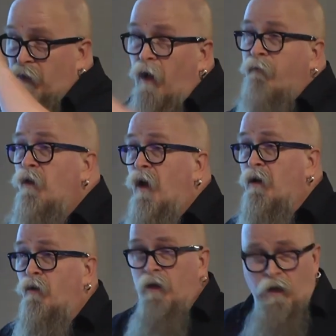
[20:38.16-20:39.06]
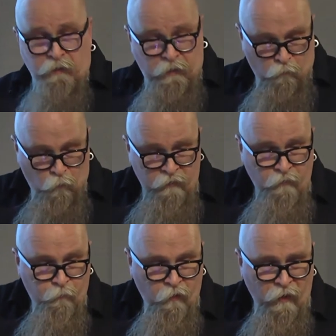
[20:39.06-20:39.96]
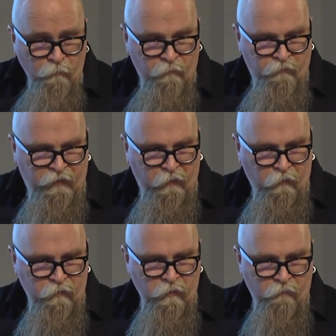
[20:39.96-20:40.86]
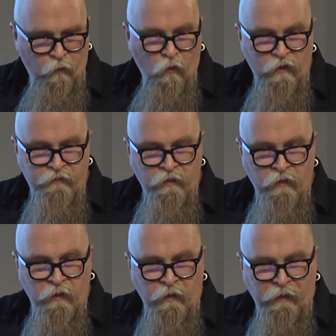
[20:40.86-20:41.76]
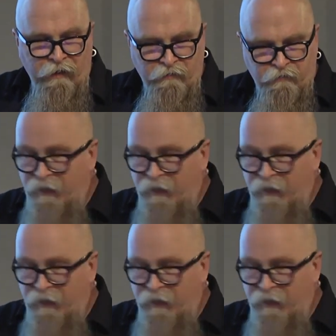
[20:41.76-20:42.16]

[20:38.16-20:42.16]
an awful lot going on here. One of the problems here, of course, is